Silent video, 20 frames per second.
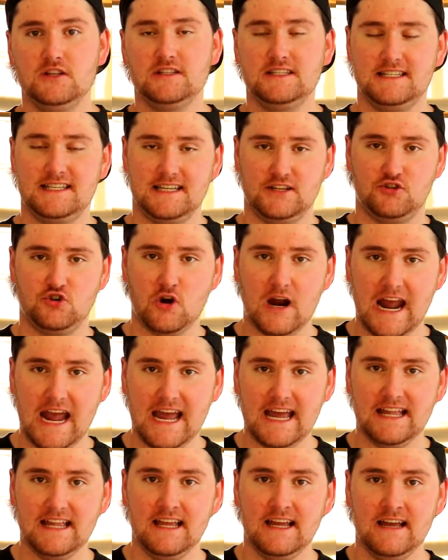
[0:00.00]
to
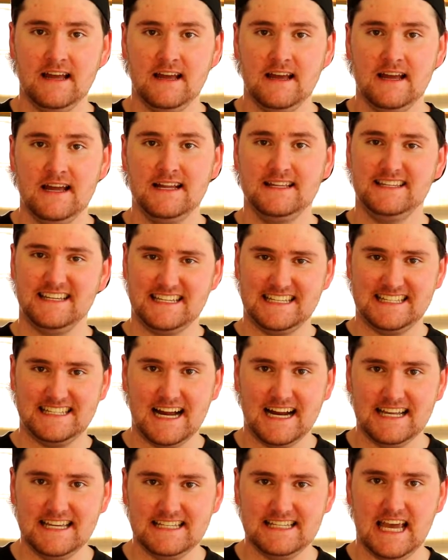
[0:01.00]
train, to
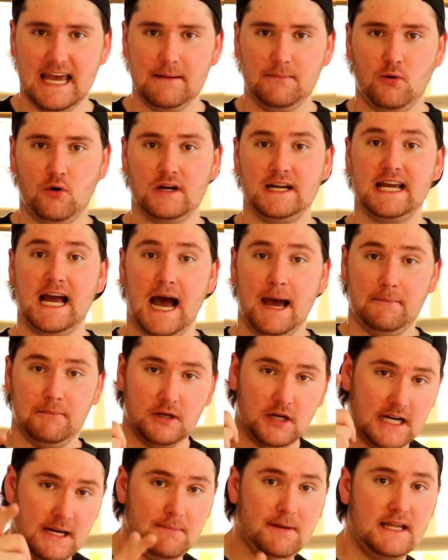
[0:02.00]
study skateboarding. I'm
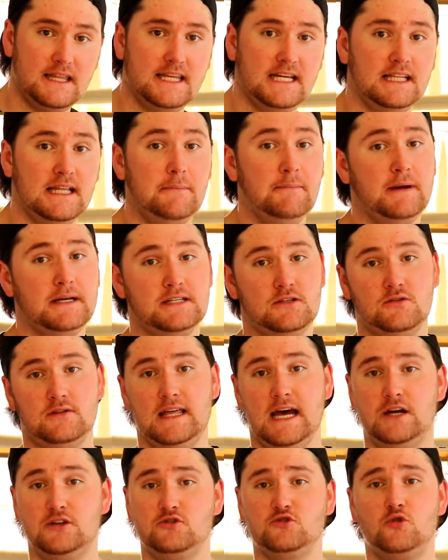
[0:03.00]
going to be in the Olympics in
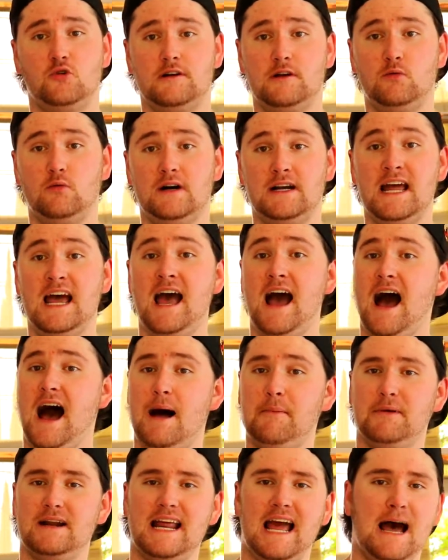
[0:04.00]
2021.
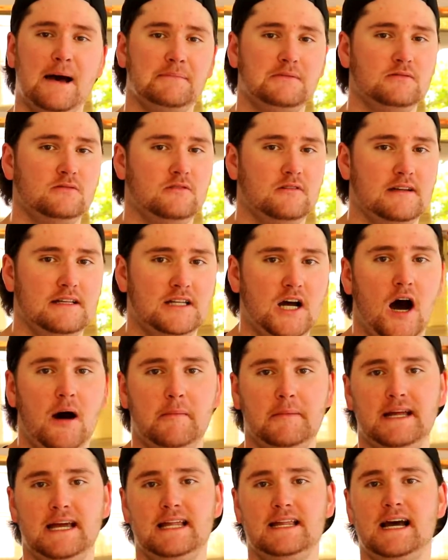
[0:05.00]
I'm going to absolutely
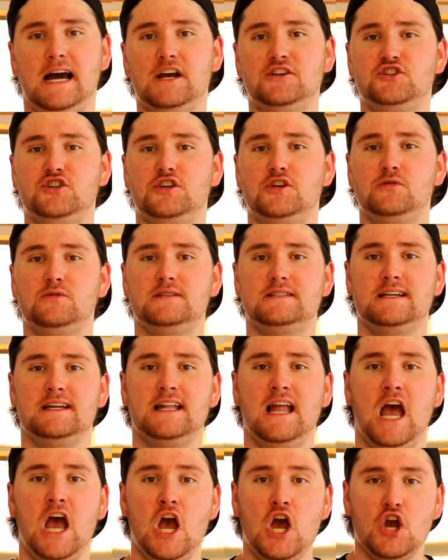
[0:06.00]
dominate. Nyjah
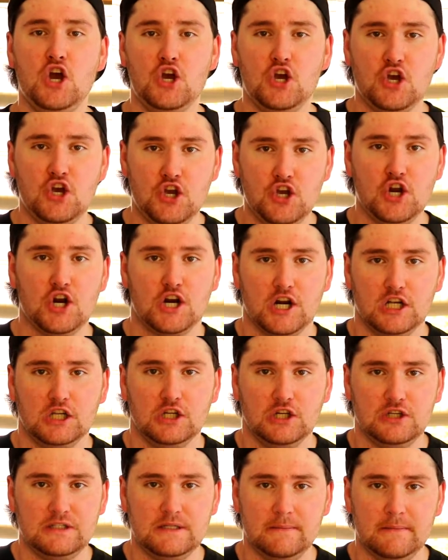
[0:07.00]
Houston, you're going to
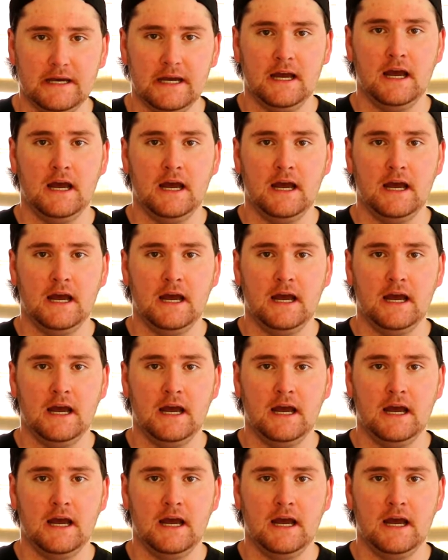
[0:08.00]
lose to me.